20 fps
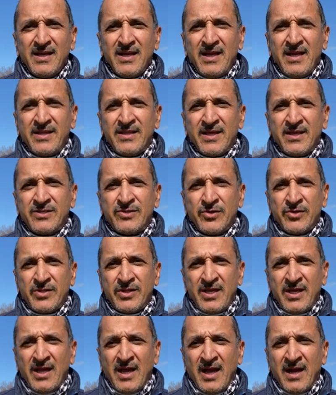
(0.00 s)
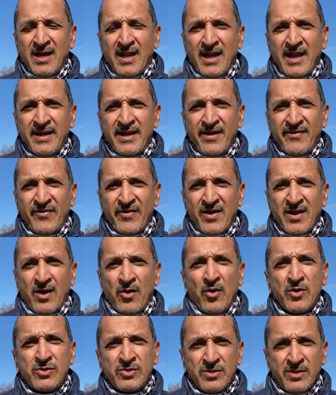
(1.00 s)
either to the GLAD Africa
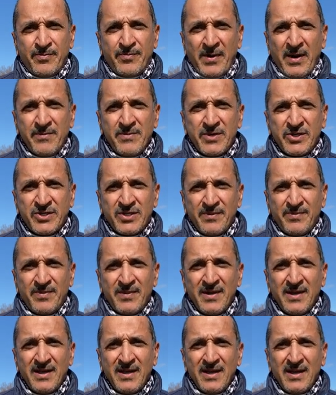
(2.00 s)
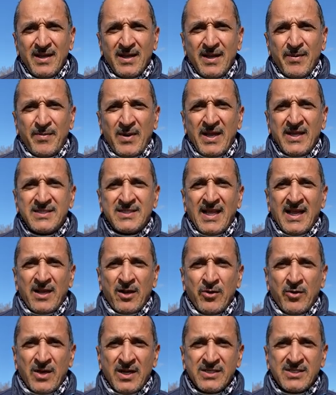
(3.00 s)
or to the Premiership. Players like
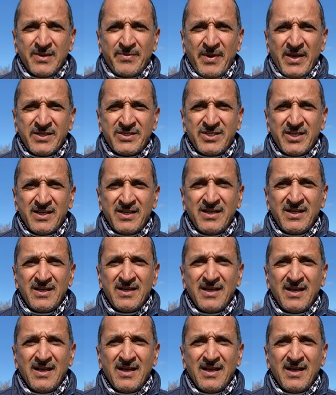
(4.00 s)
Lucas Sebastian,